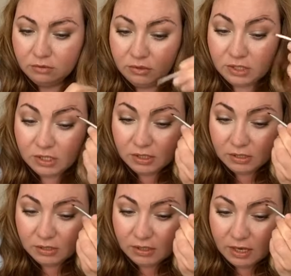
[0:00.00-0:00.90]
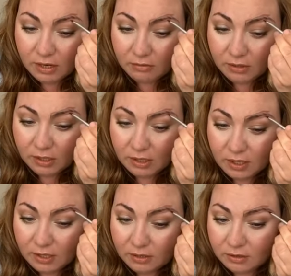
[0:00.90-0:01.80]
Just down like
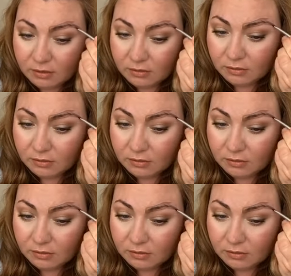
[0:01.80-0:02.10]
that.